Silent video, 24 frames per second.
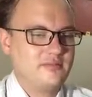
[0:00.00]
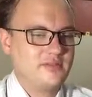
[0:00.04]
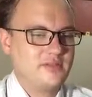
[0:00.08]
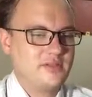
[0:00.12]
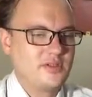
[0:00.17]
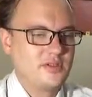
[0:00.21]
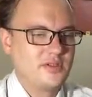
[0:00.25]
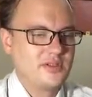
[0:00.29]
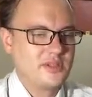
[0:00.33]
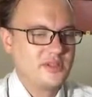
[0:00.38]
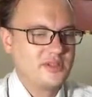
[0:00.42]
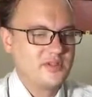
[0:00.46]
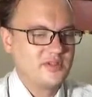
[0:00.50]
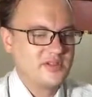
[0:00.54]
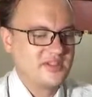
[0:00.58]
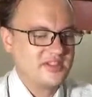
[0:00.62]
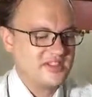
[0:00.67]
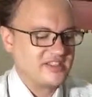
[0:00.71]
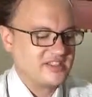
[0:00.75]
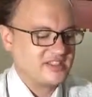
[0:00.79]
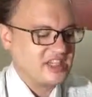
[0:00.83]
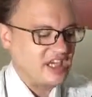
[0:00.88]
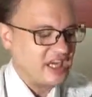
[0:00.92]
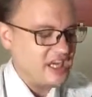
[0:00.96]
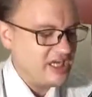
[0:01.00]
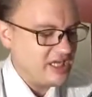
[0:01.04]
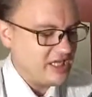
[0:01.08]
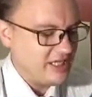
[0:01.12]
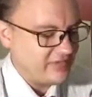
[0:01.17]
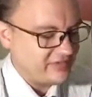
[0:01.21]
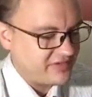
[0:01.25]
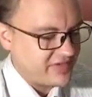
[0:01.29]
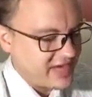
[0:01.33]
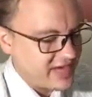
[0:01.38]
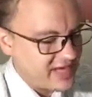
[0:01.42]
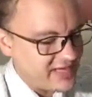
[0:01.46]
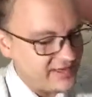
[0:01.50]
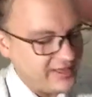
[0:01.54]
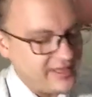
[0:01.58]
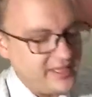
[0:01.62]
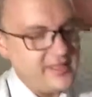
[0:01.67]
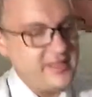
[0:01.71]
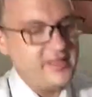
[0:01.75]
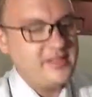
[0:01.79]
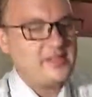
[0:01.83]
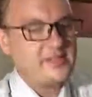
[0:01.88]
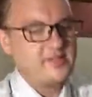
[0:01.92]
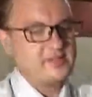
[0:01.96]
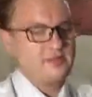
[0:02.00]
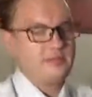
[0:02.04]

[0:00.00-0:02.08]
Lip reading: Turning into a society of cat ladies.